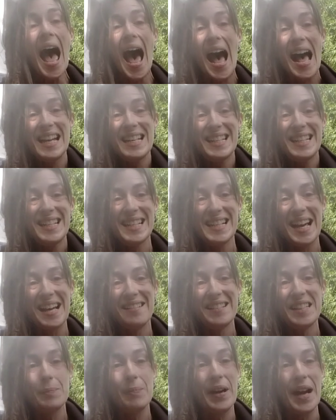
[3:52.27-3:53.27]
And,
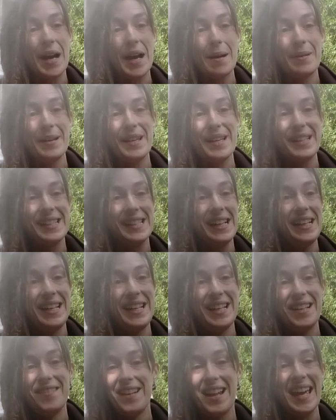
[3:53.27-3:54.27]
as preppers,
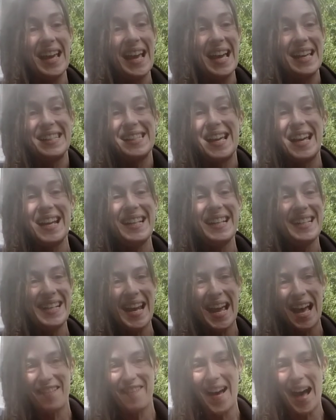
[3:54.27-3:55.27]
live like
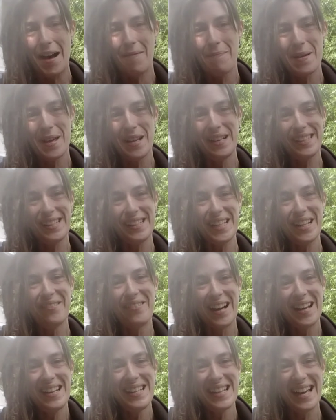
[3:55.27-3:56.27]
SHTF happened and you
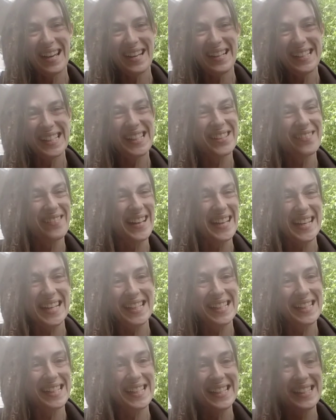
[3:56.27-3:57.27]
won't notice when
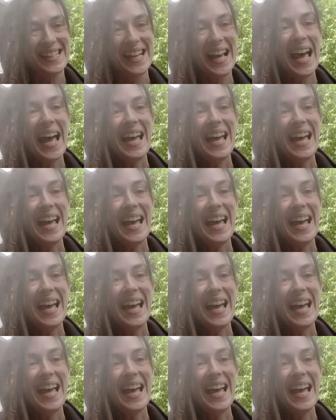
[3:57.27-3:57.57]
it does.